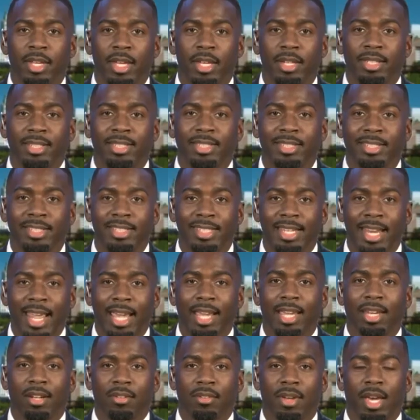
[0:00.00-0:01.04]
the
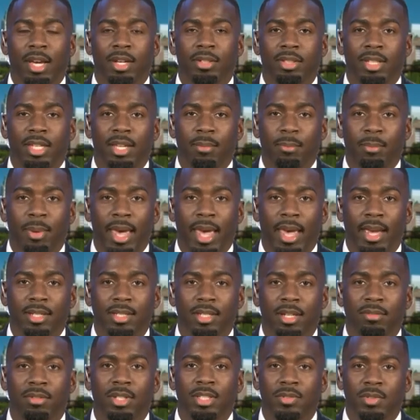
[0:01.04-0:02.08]
negative health impacts
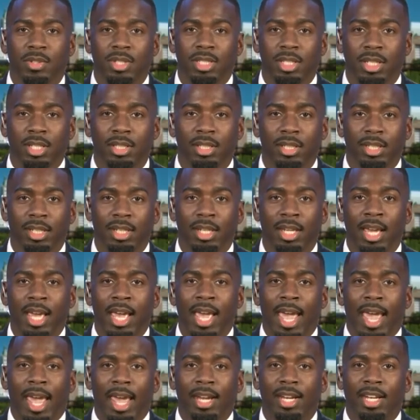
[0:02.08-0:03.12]
of this facility
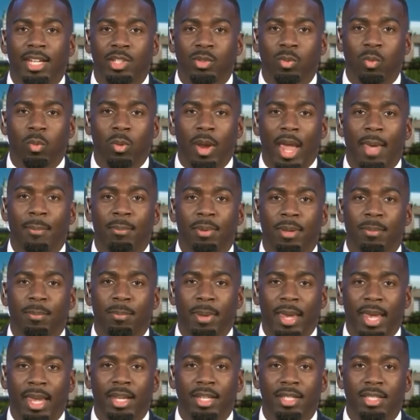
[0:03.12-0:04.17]
and its rapid
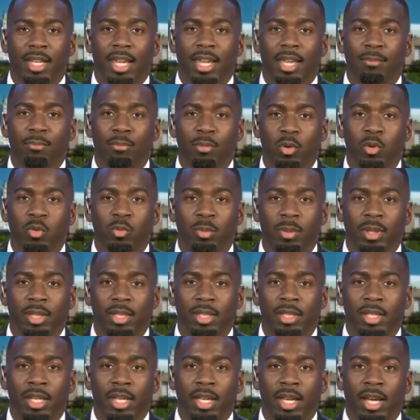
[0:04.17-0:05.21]
pace and movement.
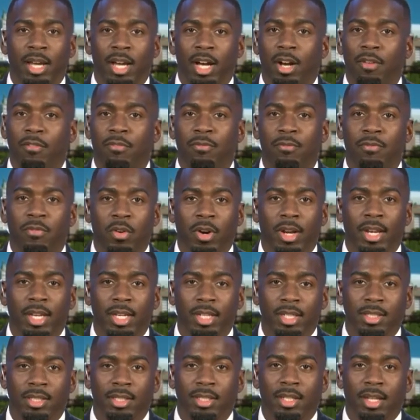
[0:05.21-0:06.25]
A
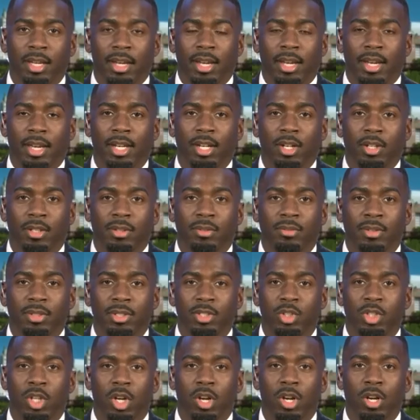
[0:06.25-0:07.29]
phrase and a
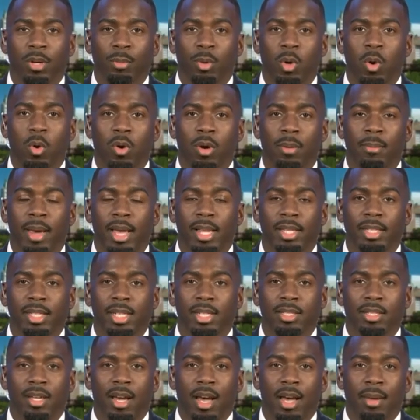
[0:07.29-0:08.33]
term coined by Leah
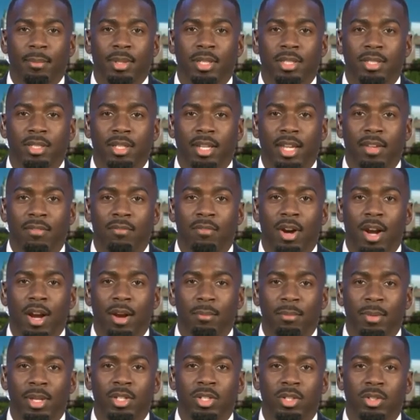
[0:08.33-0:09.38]
Thomas,
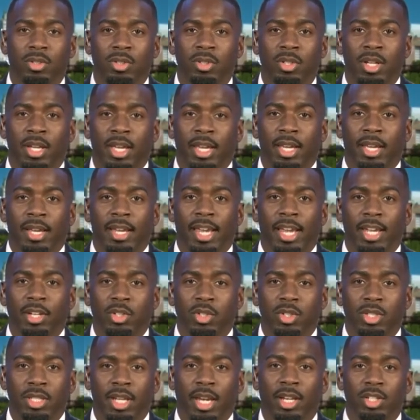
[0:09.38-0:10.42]
environmental
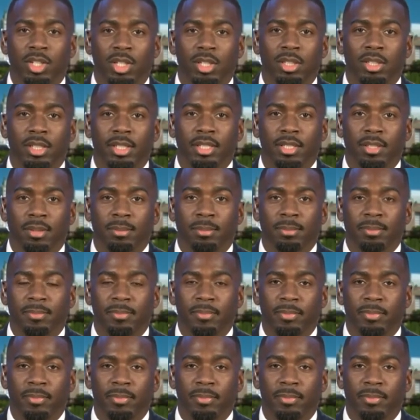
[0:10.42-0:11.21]
intersectionalism.